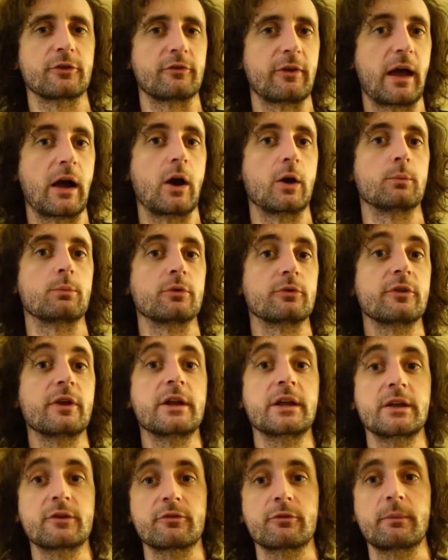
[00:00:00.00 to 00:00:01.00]
of how I'm
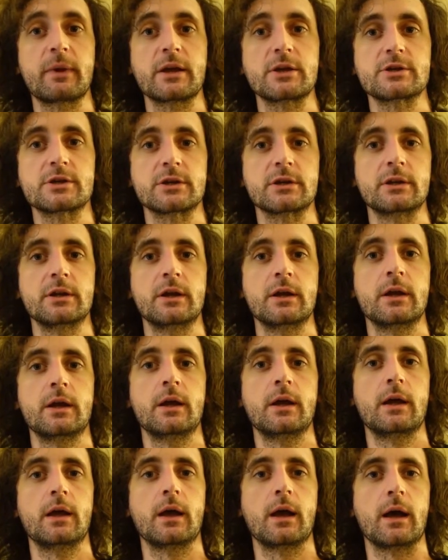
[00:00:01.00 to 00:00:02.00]
presenting information
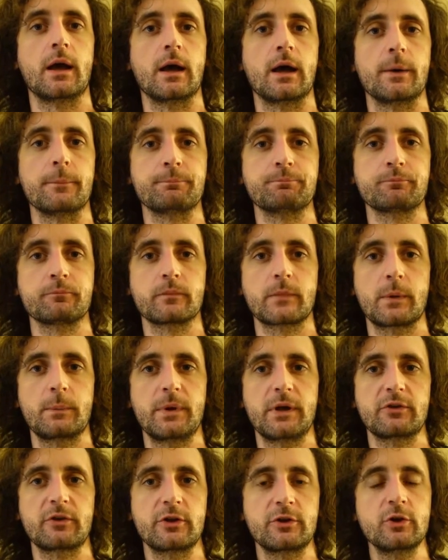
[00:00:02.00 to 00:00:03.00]

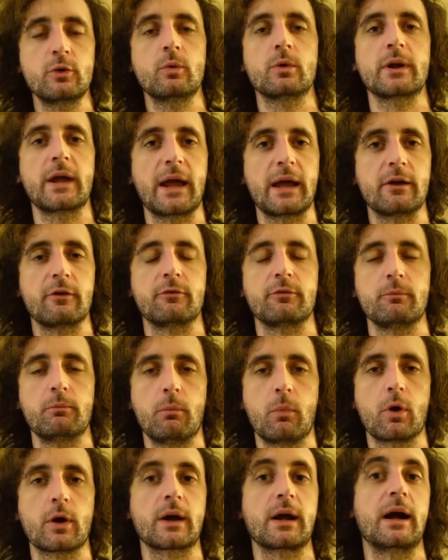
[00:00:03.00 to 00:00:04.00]
because I do want to have
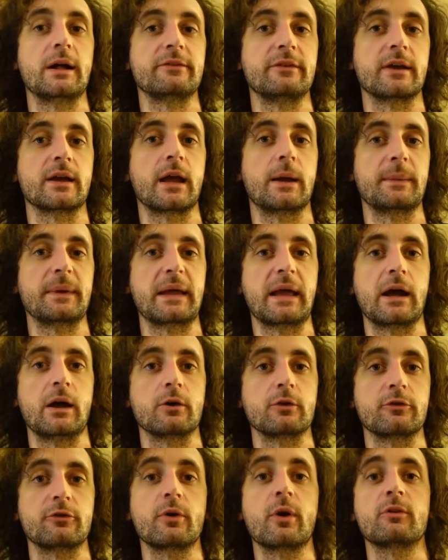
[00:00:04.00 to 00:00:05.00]
more content coming
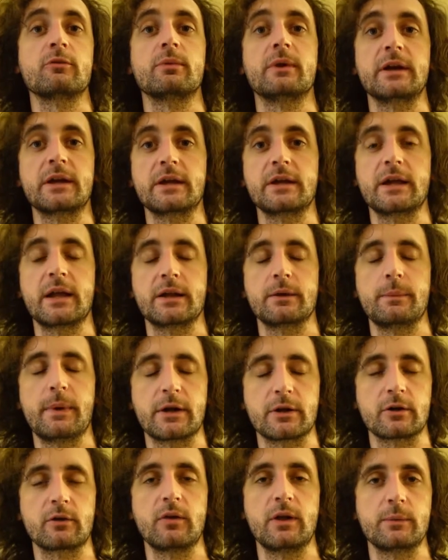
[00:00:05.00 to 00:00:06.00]
out so everybody can get a
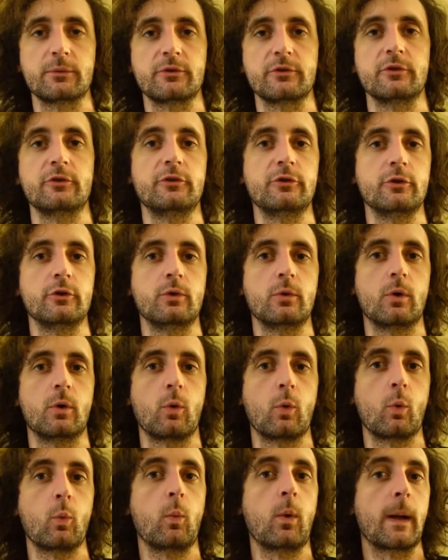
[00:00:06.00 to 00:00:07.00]
better glimpse into
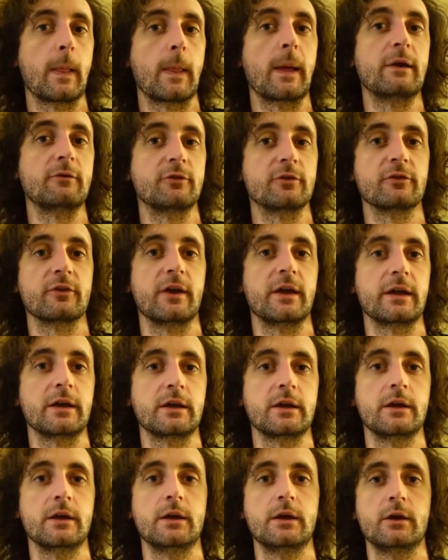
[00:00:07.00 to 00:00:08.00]
what life is like
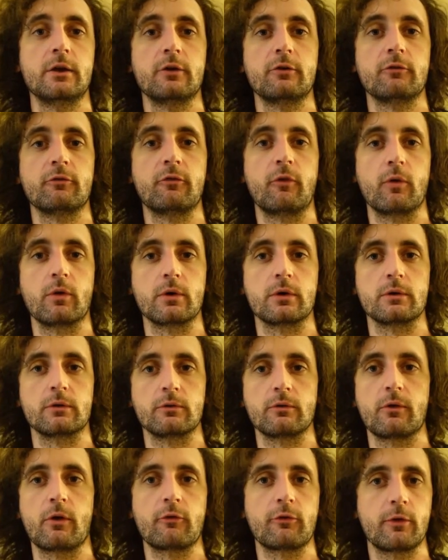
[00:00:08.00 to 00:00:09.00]
for
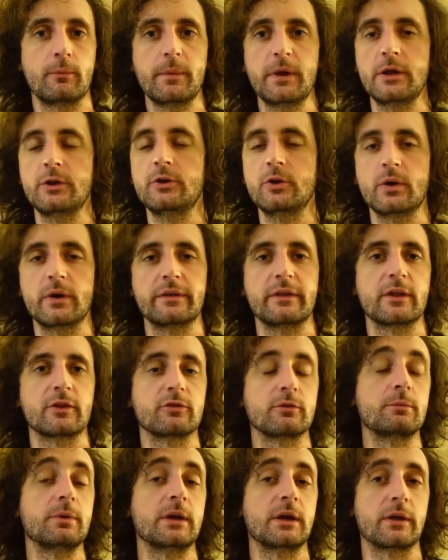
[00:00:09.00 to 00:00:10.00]
me doing this
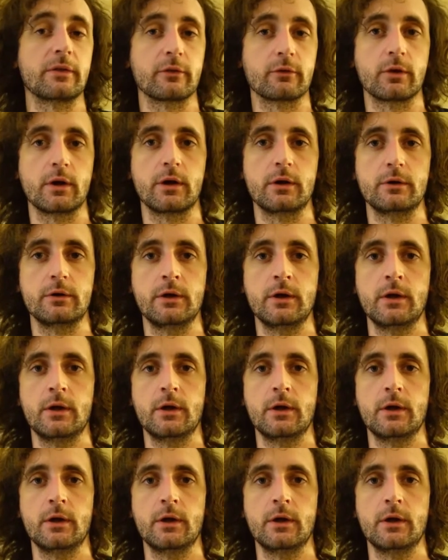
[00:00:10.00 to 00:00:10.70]
or being on the road.